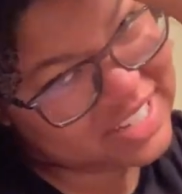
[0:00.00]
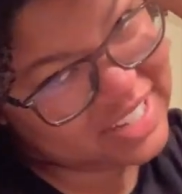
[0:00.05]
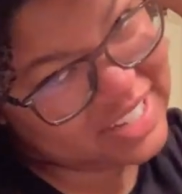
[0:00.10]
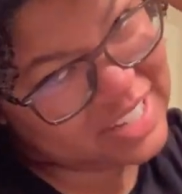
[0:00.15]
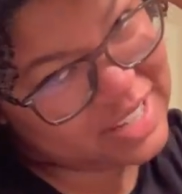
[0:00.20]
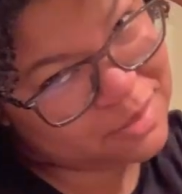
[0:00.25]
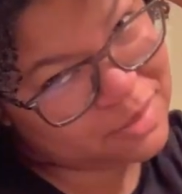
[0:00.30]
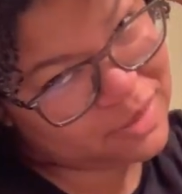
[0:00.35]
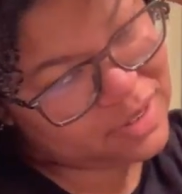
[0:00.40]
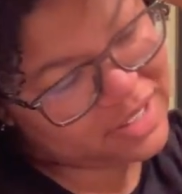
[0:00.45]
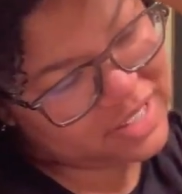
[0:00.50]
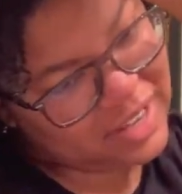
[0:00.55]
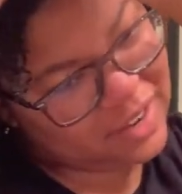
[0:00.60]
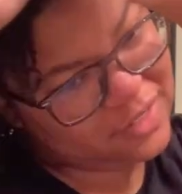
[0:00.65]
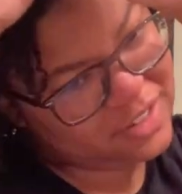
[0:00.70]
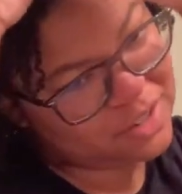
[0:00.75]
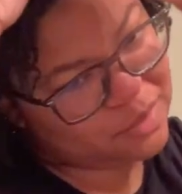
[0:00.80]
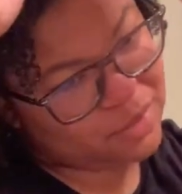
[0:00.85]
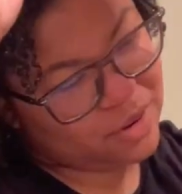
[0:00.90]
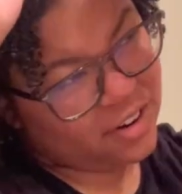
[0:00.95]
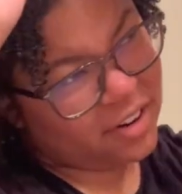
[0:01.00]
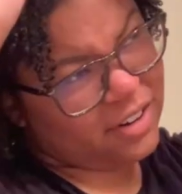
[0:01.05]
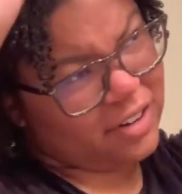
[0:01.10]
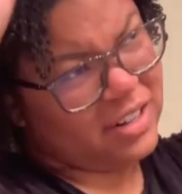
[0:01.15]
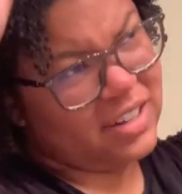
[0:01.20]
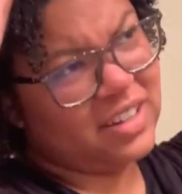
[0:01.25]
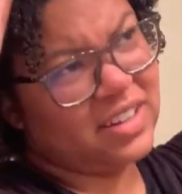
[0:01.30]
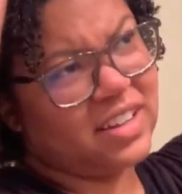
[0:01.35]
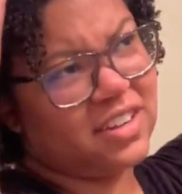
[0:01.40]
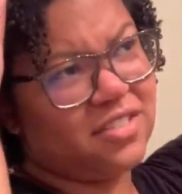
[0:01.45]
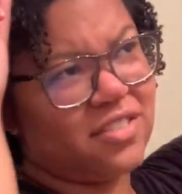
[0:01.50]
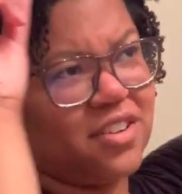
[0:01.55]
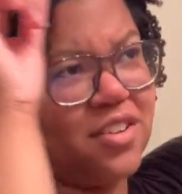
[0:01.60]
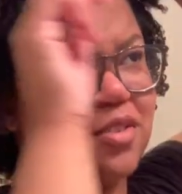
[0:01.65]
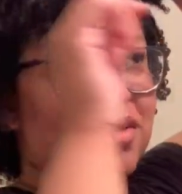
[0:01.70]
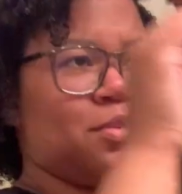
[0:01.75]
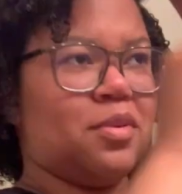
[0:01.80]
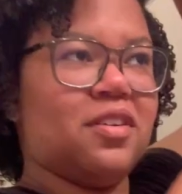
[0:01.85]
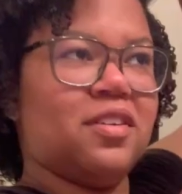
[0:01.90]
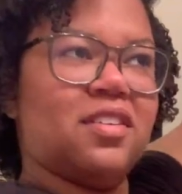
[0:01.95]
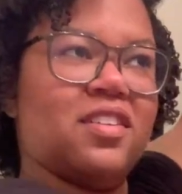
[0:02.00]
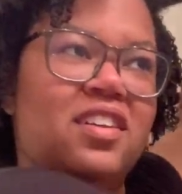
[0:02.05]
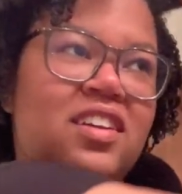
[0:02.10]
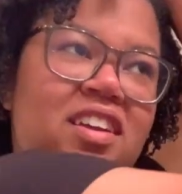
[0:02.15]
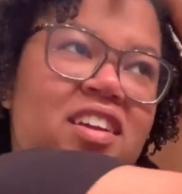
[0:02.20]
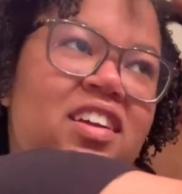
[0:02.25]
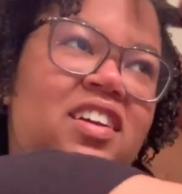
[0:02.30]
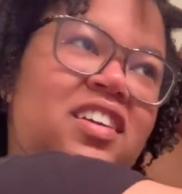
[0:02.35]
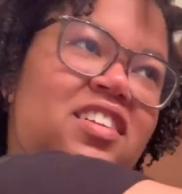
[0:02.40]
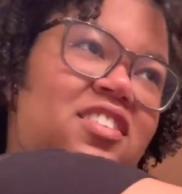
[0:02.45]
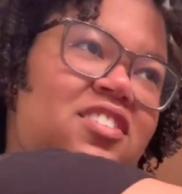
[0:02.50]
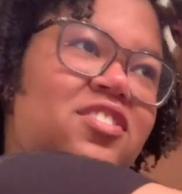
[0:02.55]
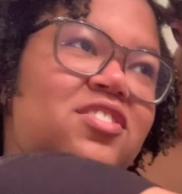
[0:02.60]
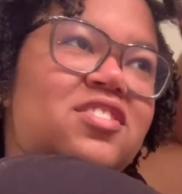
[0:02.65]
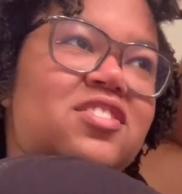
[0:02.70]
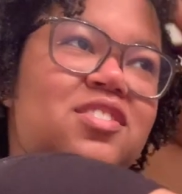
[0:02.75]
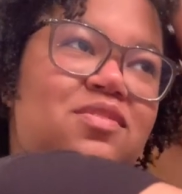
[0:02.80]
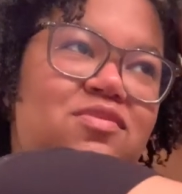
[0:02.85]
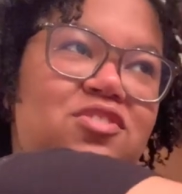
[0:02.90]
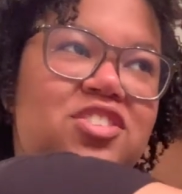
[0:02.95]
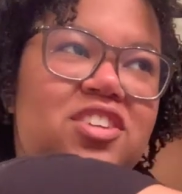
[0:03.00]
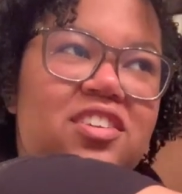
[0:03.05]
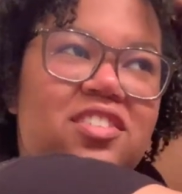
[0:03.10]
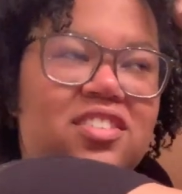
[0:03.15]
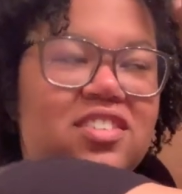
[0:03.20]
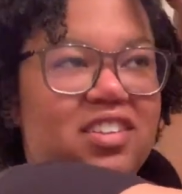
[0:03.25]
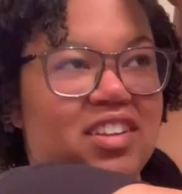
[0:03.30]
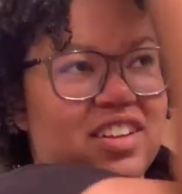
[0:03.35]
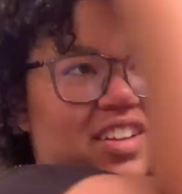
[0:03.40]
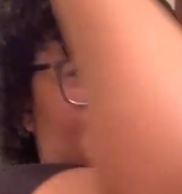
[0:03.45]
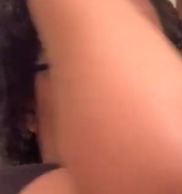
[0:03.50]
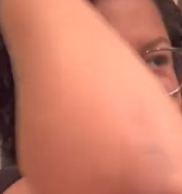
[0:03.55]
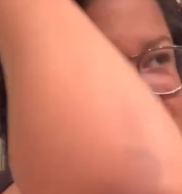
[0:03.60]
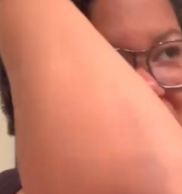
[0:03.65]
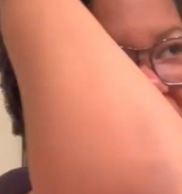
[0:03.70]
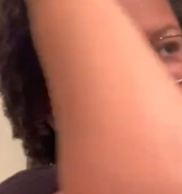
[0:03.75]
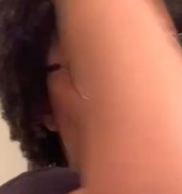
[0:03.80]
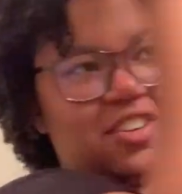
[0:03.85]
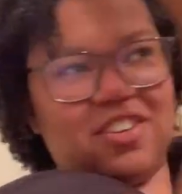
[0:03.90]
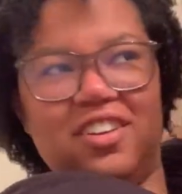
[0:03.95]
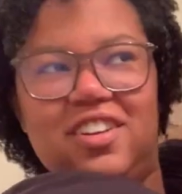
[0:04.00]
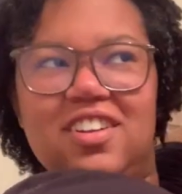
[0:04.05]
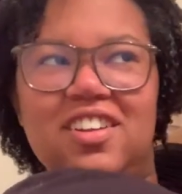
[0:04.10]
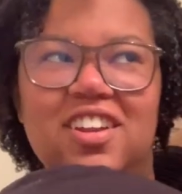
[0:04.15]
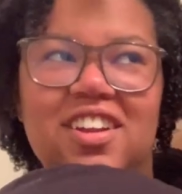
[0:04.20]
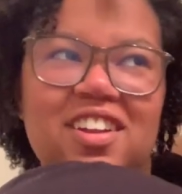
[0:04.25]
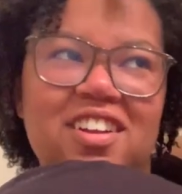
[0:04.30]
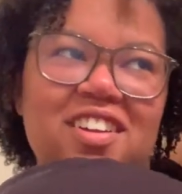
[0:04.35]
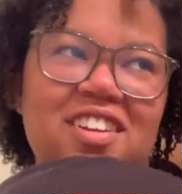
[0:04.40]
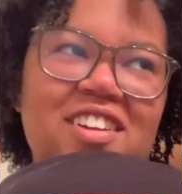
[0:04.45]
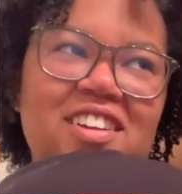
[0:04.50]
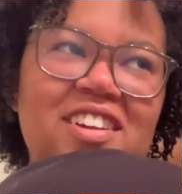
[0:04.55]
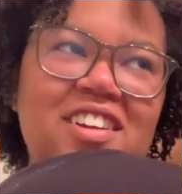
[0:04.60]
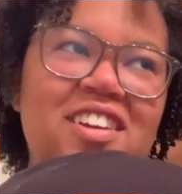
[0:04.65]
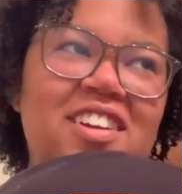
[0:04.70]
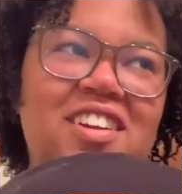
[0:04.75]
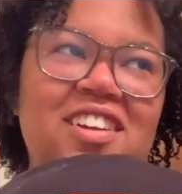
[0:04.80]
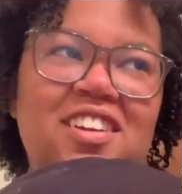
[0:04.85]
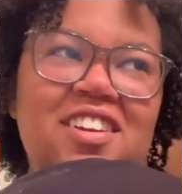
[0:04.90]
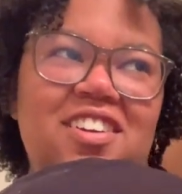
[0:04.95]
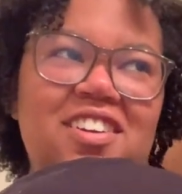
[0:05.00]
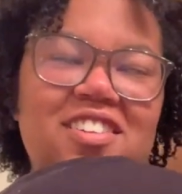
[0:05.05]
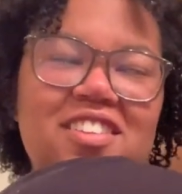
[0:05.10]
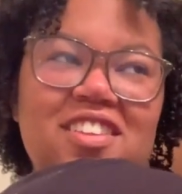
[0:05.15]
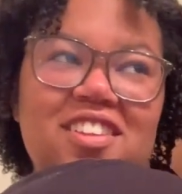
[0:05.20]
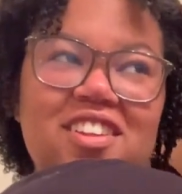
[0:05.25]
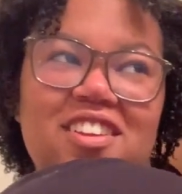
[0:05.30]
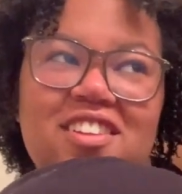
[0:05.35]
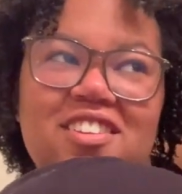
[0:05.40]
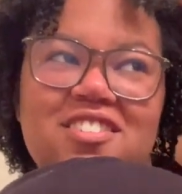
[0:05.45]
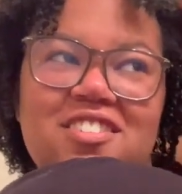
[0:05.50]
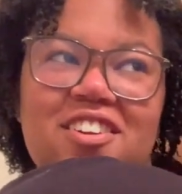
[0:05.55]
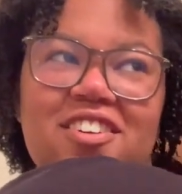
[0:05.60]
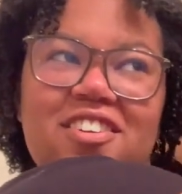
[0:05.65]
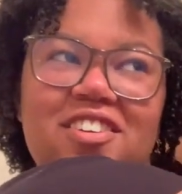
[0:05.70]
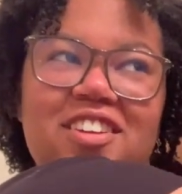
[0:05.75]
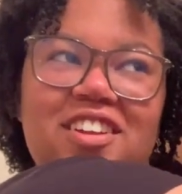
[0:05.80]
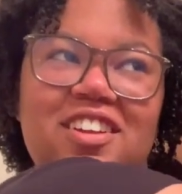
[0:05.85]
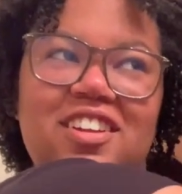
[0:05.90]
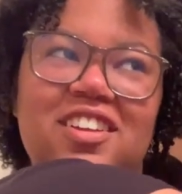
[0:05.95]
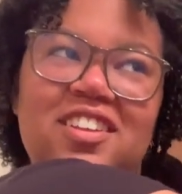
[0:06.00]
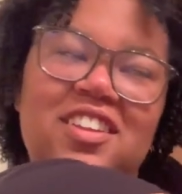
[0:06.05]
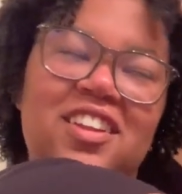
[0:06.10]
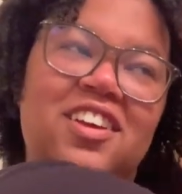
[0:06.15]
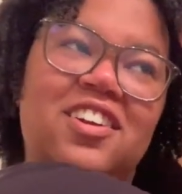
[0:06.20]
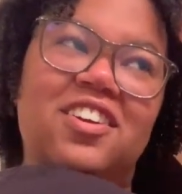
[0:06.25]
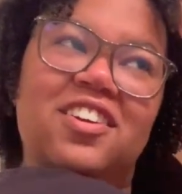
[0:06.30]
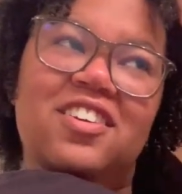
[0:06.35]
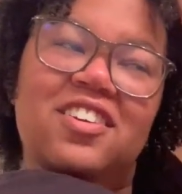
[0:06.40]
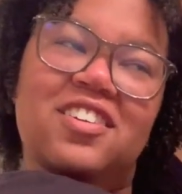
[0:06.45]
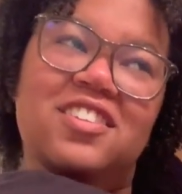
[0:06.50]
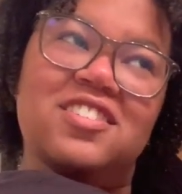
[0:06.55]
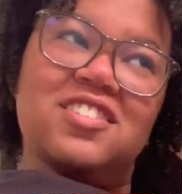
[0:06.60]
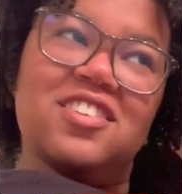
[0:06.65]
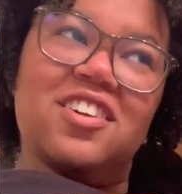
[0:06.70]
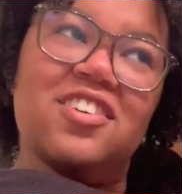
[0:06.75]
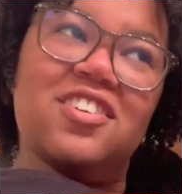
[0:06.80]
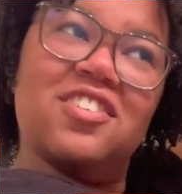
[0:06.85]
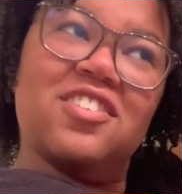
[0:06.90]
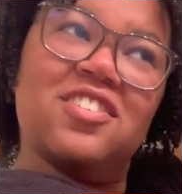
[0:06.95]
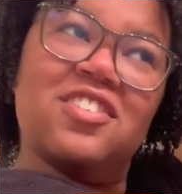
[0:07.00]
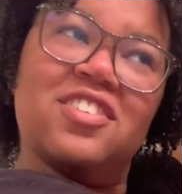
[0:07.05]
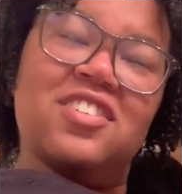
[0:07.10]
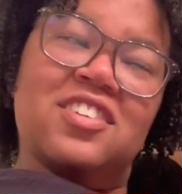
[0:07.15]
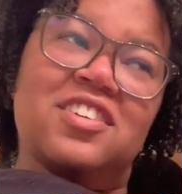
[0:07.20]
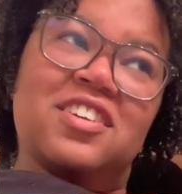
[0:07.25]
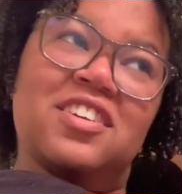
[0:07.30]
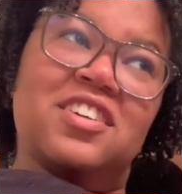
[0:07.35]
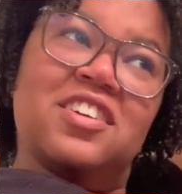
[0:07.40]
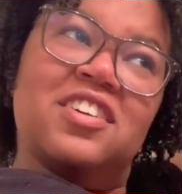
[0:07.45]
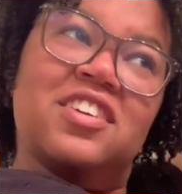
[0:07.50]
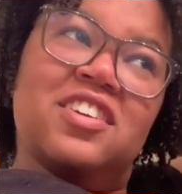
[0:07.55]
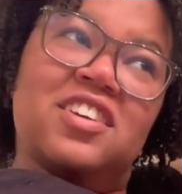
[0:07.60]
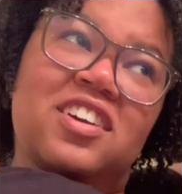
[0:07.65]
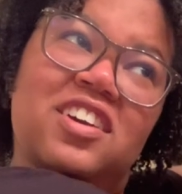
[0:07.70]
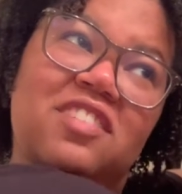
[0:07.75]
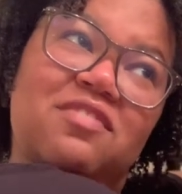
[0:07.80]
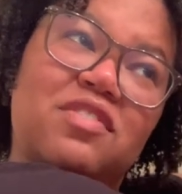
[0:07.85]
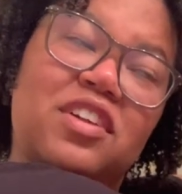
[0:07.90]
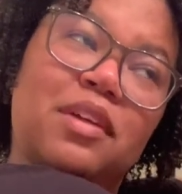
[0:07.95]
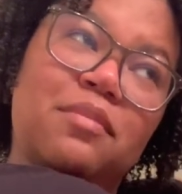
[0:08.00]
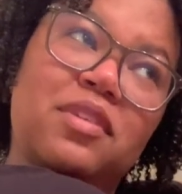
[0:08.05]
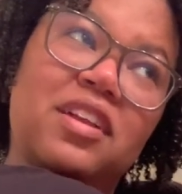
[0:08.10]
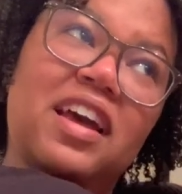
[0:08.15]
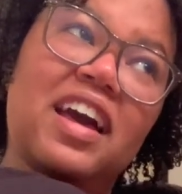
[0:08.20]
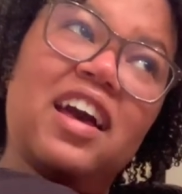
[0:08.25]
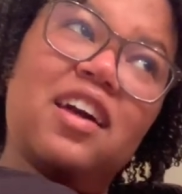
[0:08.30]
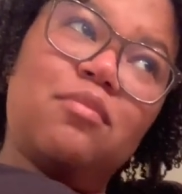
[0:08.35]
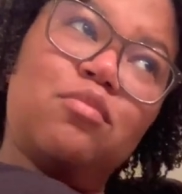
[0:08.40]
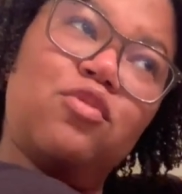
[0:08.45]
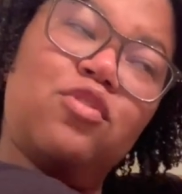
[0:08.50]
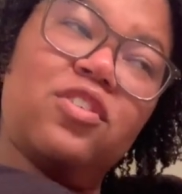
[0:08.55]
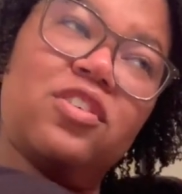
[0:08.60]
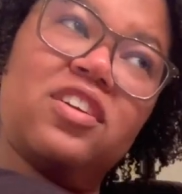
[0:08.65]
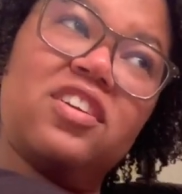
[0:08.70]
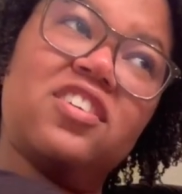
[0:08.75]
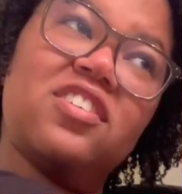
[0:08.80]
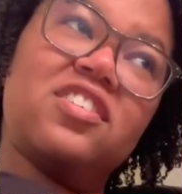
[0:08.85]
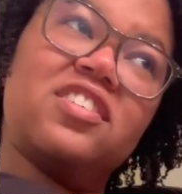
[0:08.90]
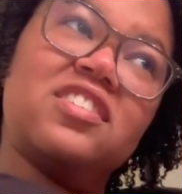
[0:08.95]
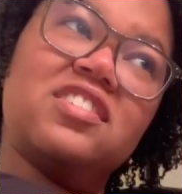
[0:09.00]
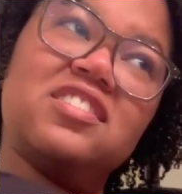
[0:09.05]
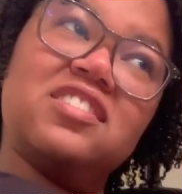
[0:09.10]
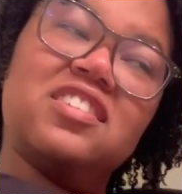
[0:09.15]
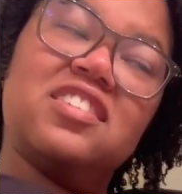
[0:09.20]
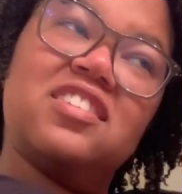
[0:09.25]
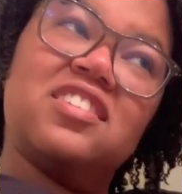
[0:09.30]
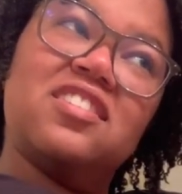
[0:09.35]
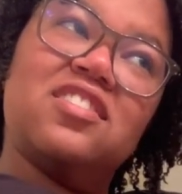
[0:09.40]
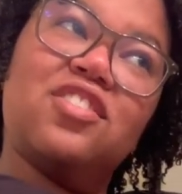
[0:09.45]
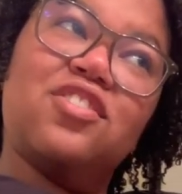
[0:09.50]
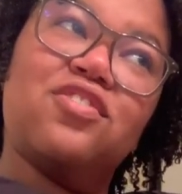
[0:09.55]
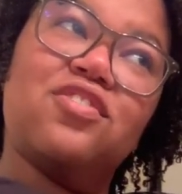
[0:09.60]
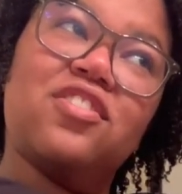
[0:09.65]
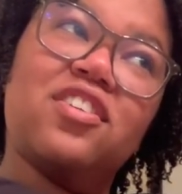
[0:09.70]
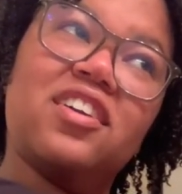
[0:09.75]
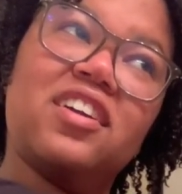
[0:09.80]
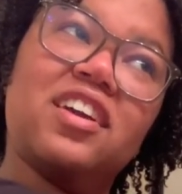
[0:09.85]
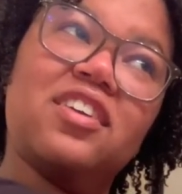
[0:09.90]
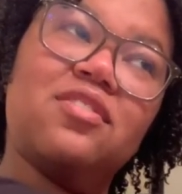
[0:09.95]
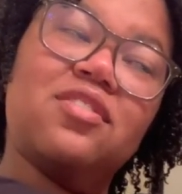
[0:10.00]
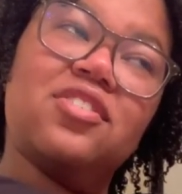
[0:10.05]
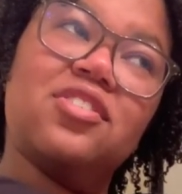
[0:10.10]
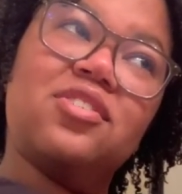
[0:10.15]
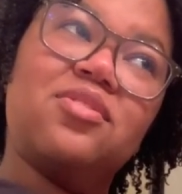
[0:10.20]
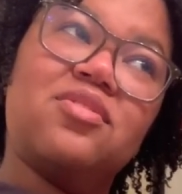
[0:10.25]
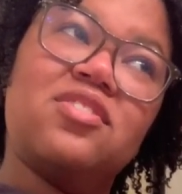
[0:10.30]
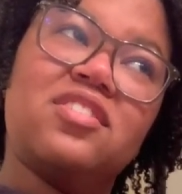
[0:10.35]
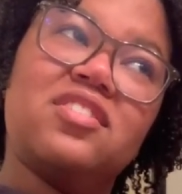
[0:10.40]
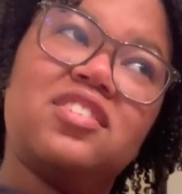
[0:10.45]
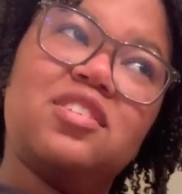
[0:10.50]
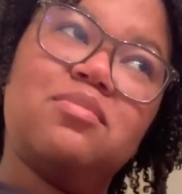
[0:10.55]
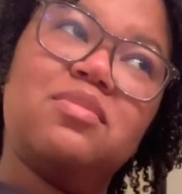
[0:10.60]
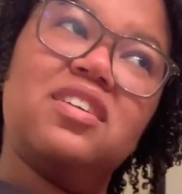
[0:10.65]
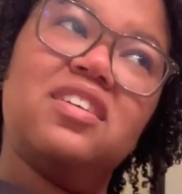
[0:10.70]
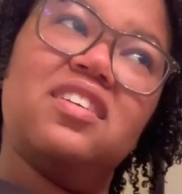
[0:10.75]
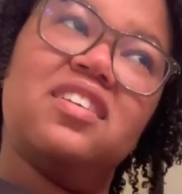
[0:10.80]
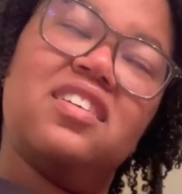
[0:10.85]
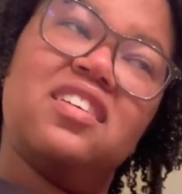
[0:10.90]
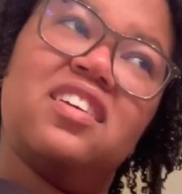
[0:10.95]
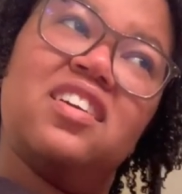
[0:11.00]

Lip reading: I keep like having to part it. I don't know, but there's some gel in it. I can hear it, that it's already in there. So, but I'm gonna add more here because the front I really want to be